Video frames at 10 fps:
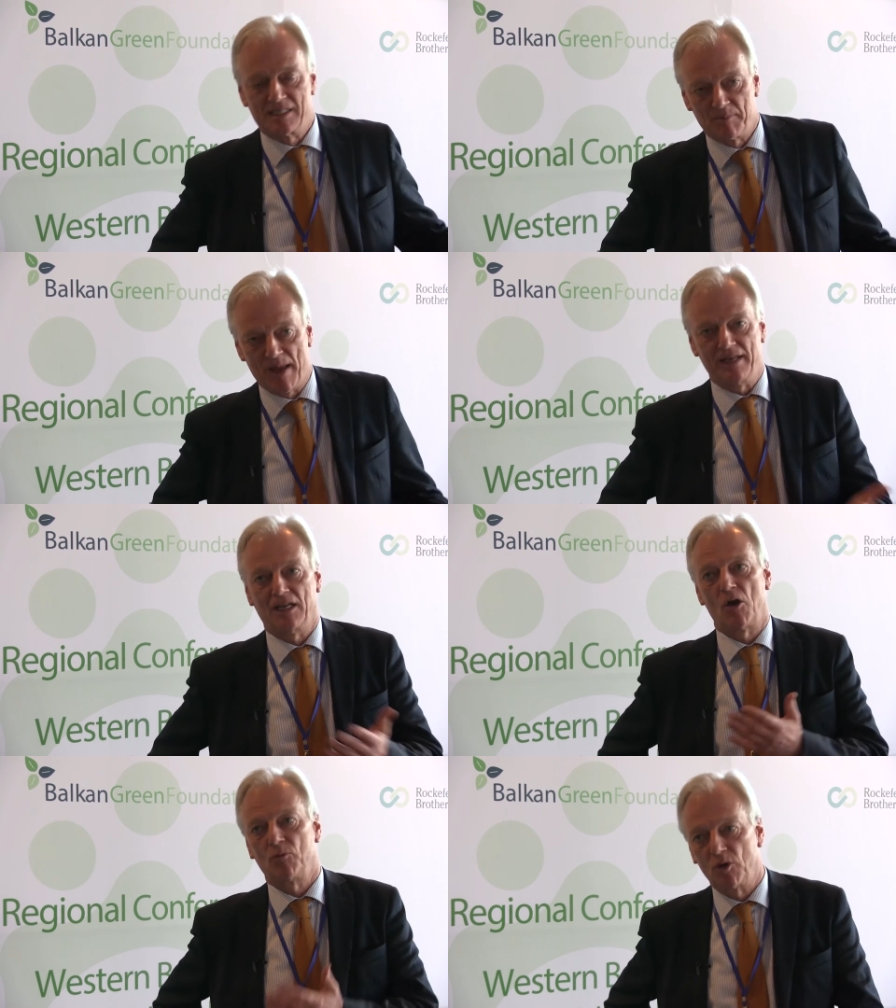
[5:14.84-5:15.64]

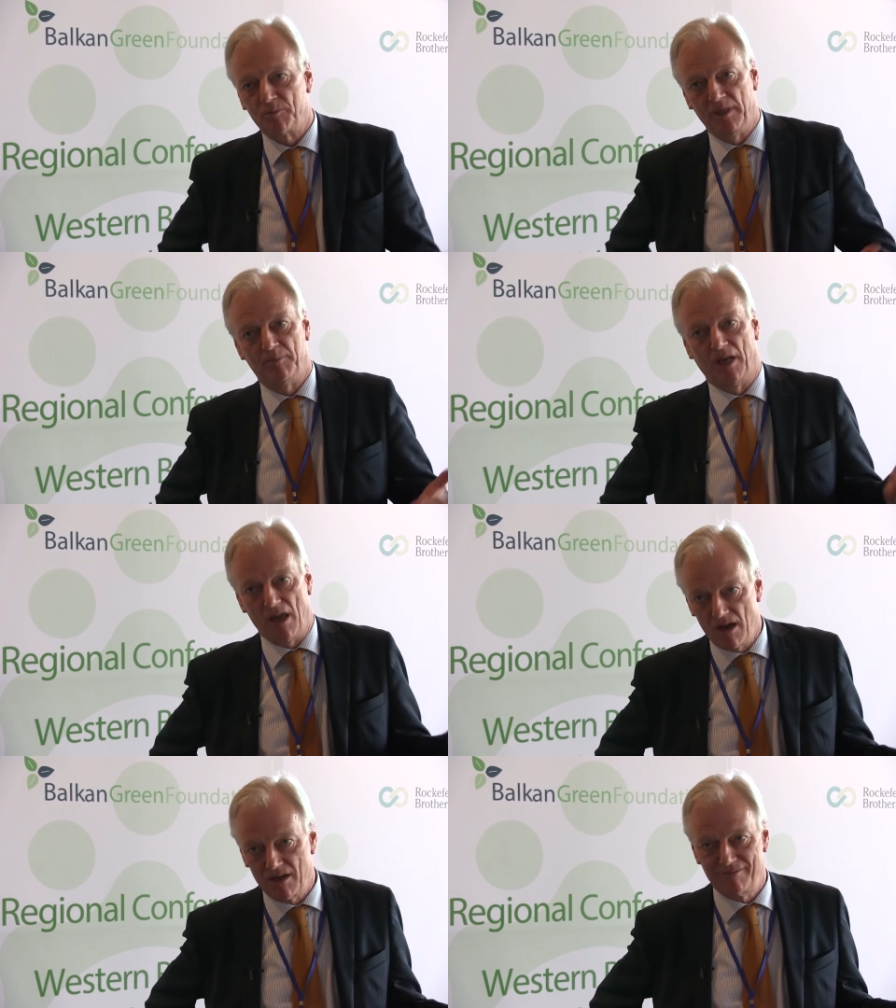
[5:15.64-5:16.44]
depending on what people
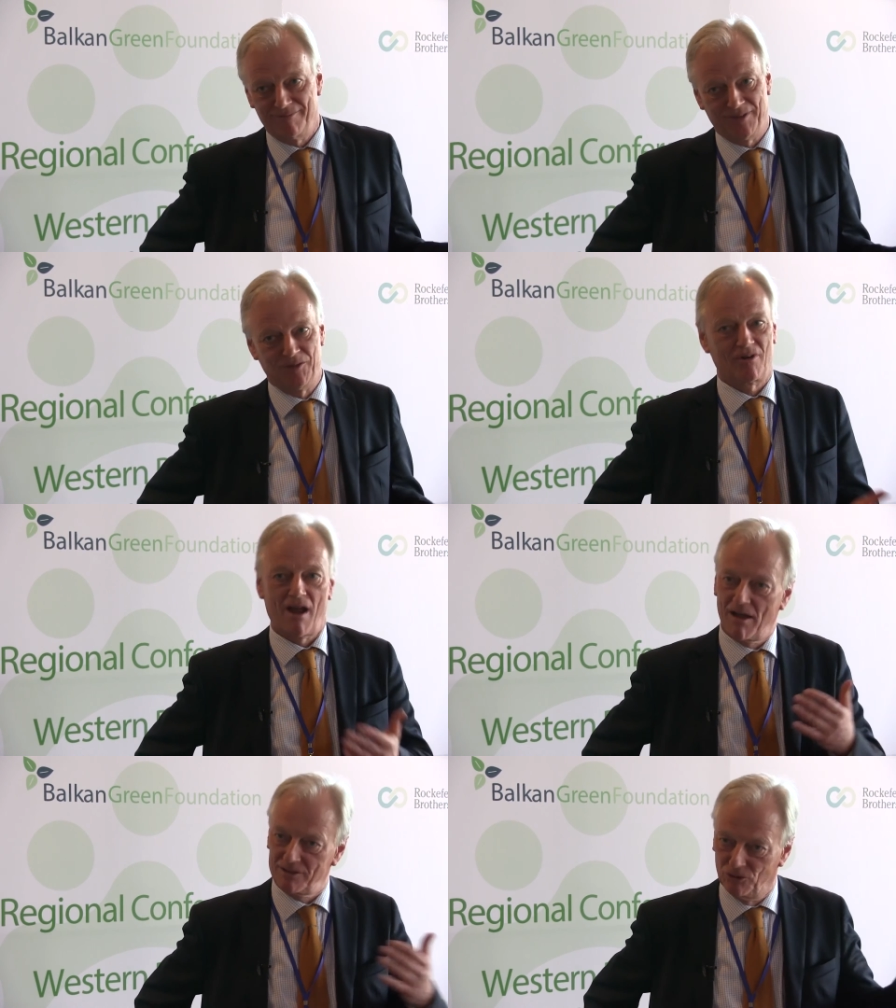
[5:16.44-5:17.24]
earn, you
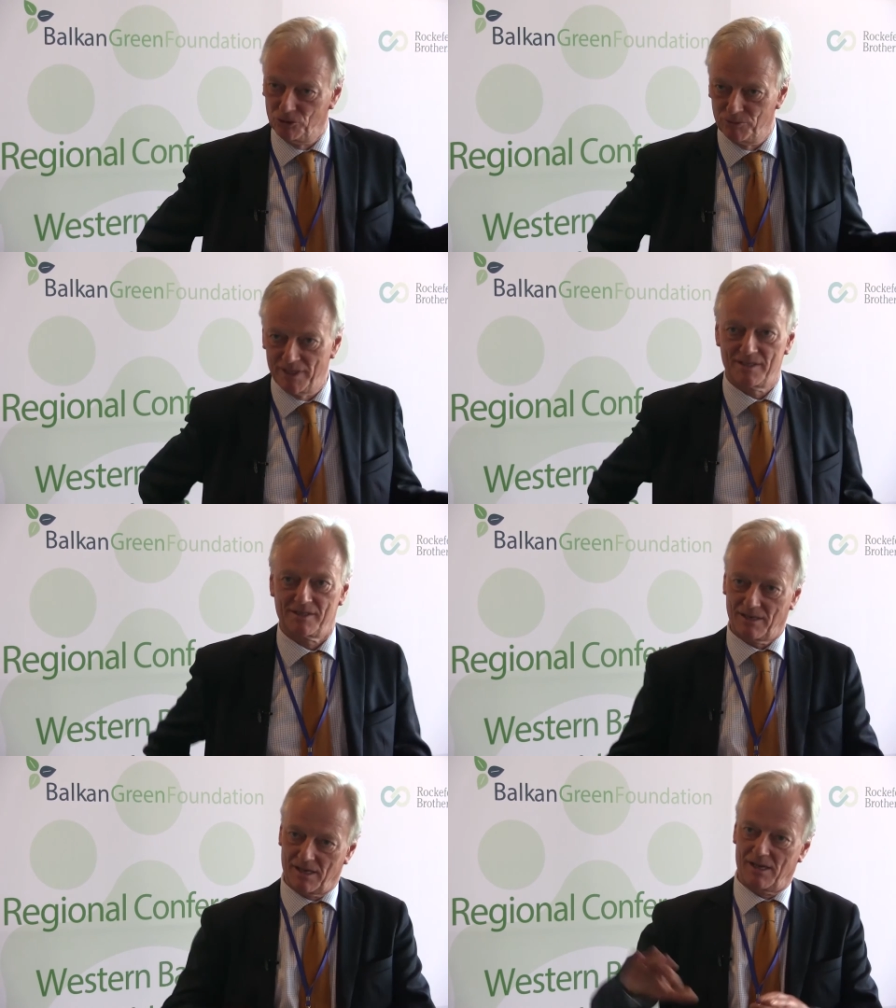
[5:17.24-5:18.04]
can't
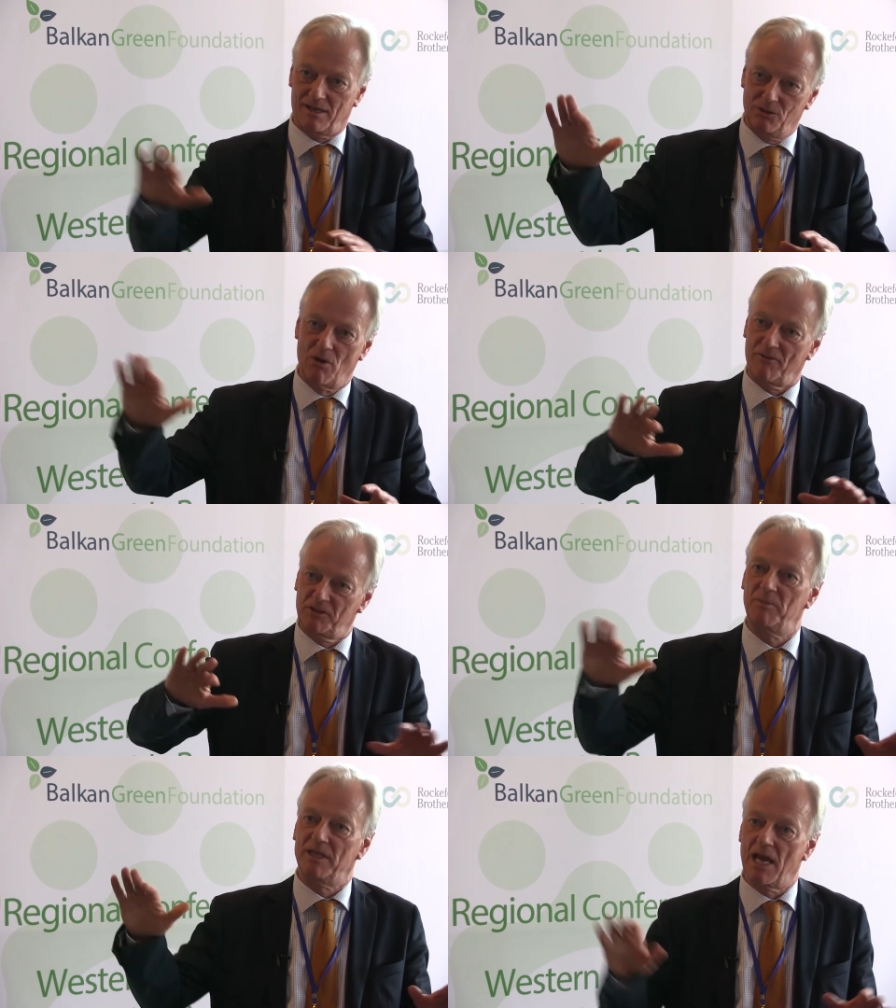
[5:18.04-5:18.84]
always, you
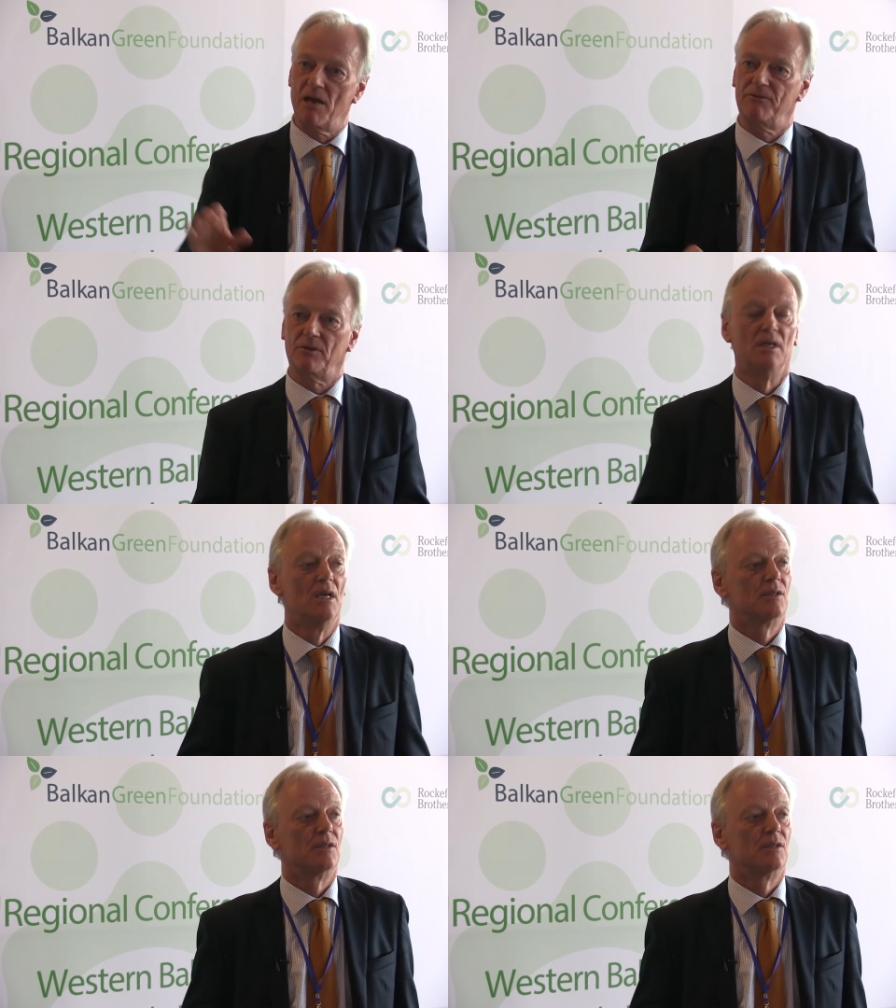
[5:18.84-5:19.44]
have to be careful.